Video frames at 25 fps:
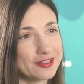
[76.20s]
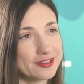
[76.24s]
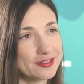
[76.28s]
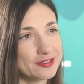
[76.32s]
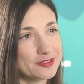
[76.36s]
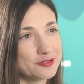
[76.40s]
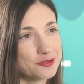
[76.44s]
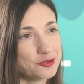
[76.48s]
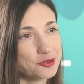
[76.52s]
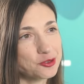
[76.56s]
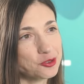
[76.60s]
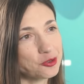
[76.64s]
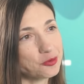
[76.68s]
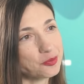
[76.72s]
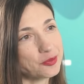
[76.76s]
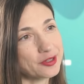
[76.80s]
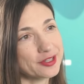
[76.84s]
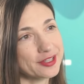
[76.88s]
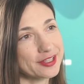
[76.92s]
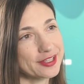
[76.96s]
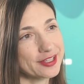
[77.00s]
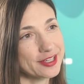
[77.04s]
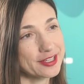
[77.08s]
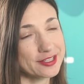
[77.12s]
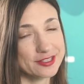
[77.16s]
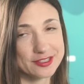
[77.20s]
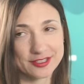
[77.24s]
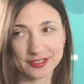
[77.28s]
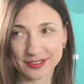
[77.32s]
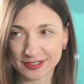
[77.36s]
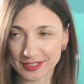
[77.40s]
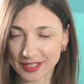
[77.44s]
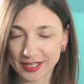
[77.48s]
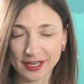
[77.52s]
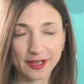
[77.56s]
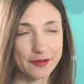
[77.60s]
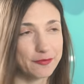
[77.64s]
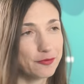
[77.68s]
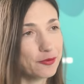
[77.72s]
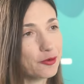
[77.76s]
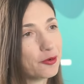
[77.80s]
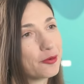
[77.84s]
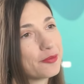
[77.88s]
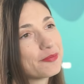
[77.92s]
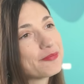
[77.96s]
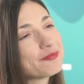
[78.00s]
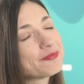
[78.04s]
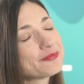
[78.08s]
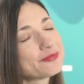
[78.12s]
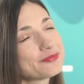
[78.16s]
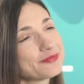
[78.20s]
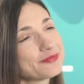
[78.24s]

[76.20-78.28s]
in Germany and at efcom?